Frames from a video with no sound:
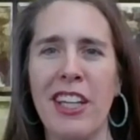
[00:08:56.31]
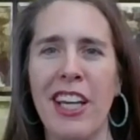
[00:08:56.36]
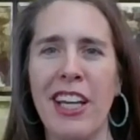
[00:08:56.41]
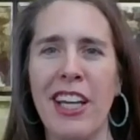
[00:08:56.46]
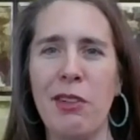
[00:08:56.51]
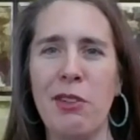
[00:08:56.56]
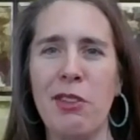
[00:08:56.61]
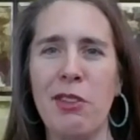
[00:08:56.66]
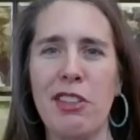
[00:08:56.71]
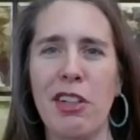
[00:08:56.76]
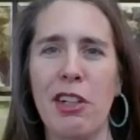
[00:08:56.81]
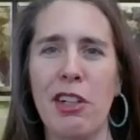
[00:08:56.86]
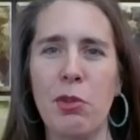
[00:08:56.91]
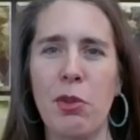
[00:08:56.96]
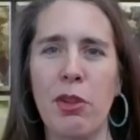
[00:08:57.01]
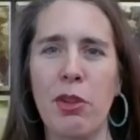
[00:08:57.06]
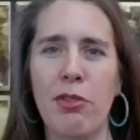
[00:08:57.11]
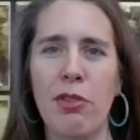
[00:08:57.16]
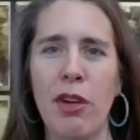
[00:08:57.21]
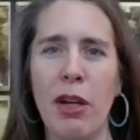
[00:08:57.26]
get you in touch
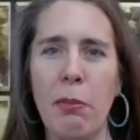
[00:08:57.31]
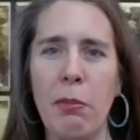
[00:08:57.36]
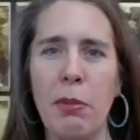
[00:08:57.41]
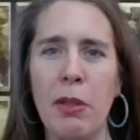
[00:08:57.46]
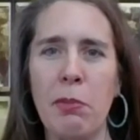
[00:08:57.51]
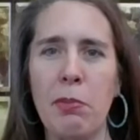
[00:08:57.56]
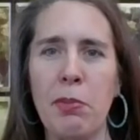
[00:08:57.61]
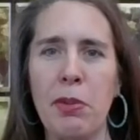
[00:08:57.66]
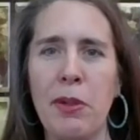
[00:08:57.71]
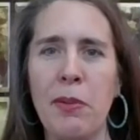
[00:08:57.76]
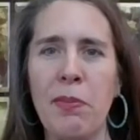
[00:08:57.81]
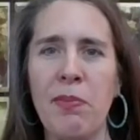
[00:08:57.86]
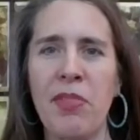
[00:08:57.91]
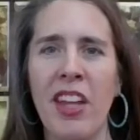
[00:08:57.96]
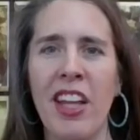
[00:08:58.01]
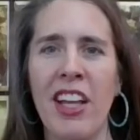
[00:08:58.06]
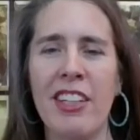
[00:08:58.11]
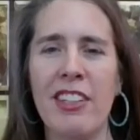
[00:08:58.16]
with the right people